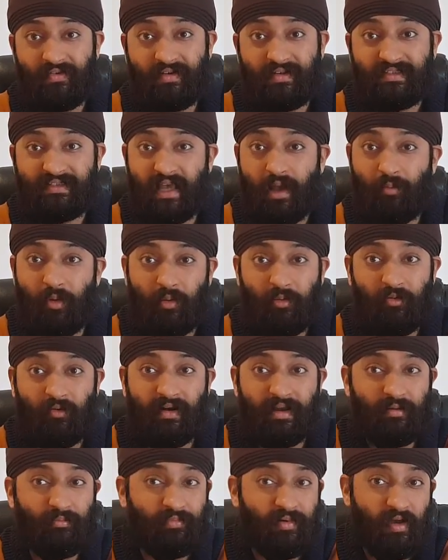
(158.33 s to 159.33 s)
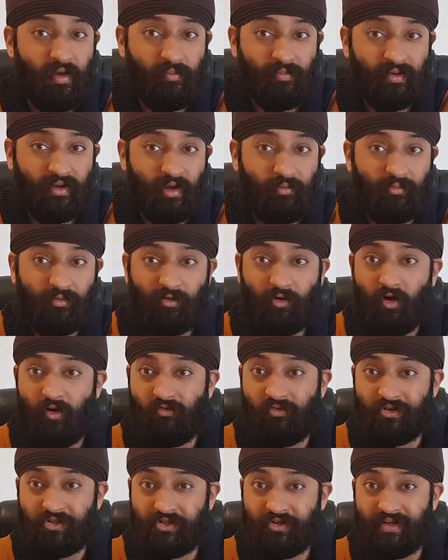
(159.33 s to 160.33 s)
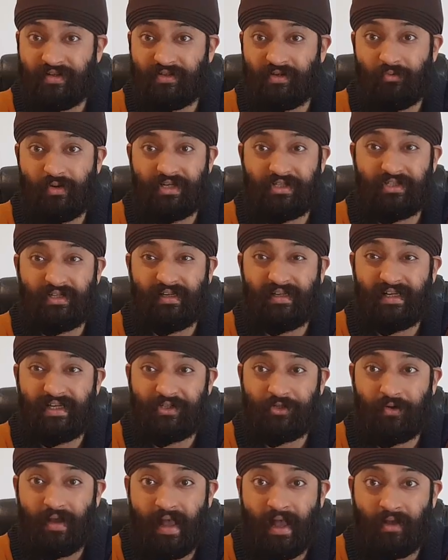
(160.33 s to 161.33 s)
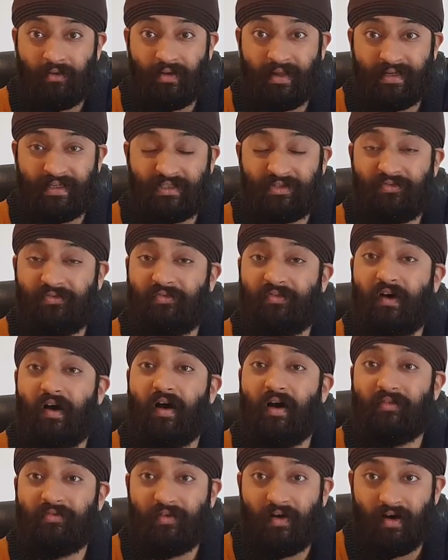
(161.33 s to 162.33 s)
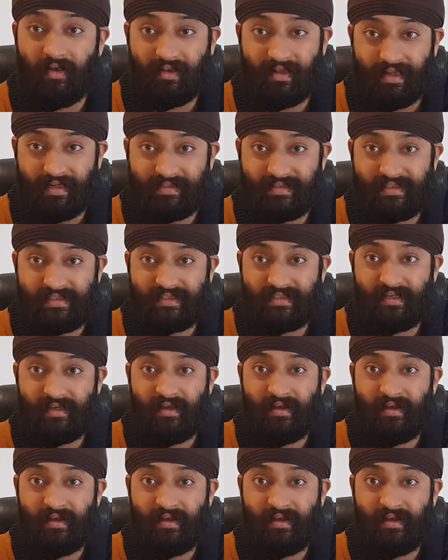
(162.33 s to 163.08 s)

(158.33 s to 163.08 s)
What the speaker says: some operate in Birmingham and Coventry, to which the initial outlay is far less.